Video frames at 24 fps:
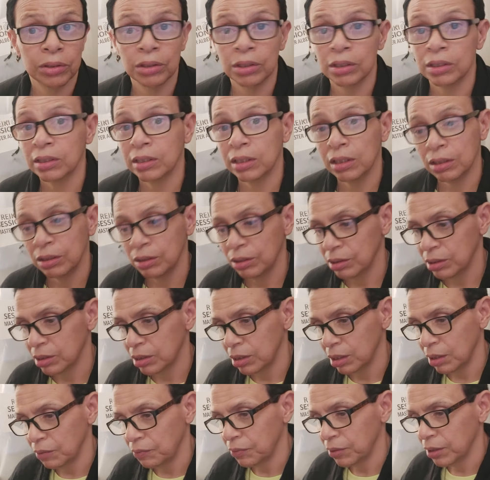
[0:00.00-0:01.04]
You can tell your
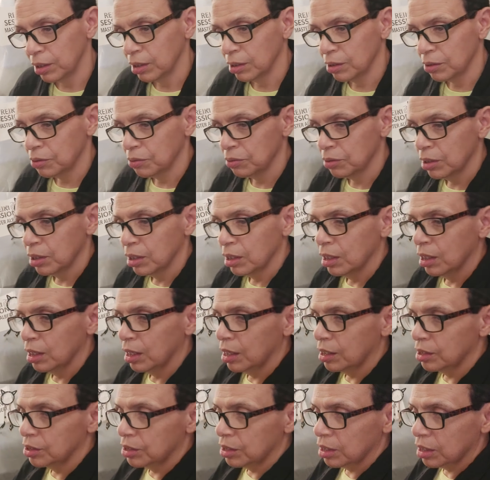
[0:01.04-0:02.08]
significant other,
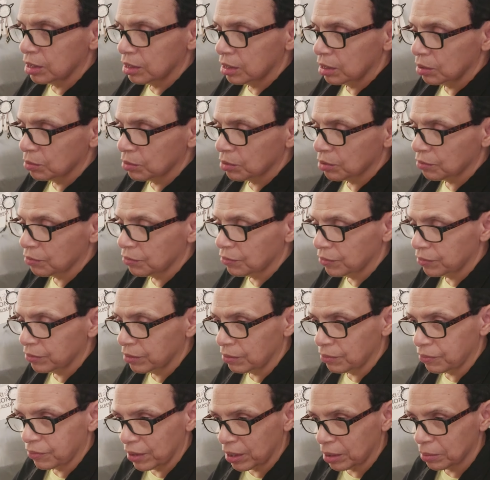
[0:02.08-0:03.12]
and she can deal with
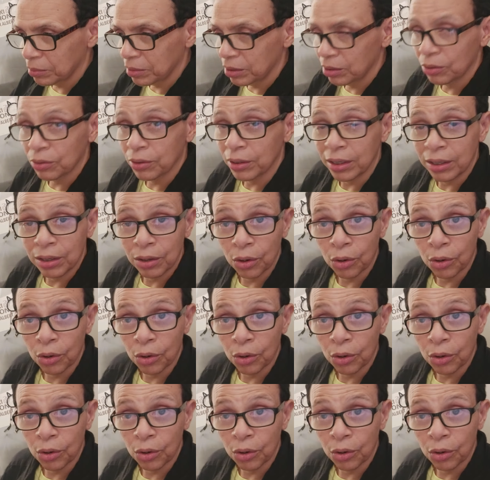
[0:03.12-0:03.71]
the family, or